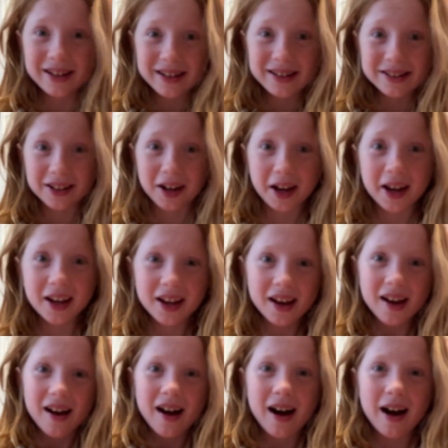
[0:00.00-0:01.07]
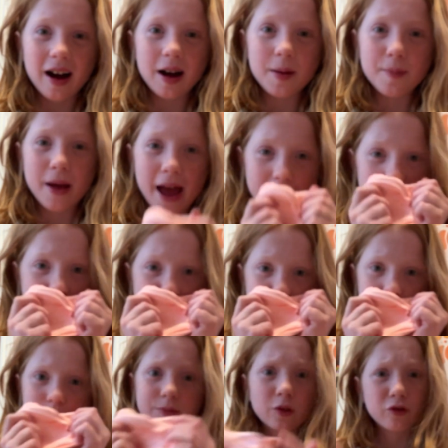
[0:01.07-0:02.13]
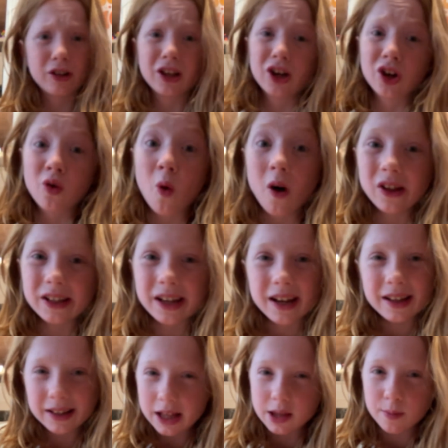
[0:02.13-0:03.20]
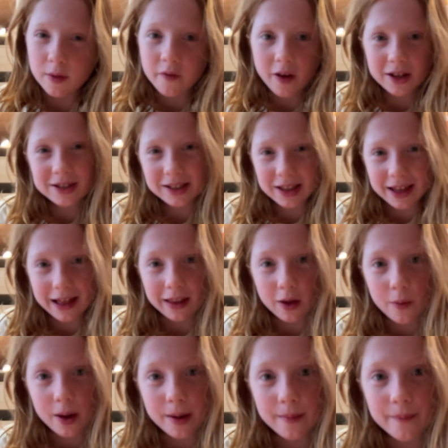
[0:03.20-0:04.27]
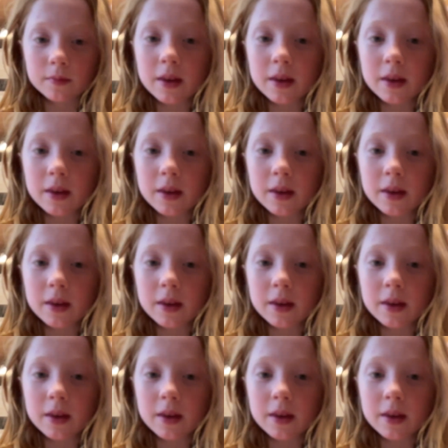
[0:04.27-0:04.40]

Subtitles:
Sorry, and really good quality. Let's move on to the yellow one.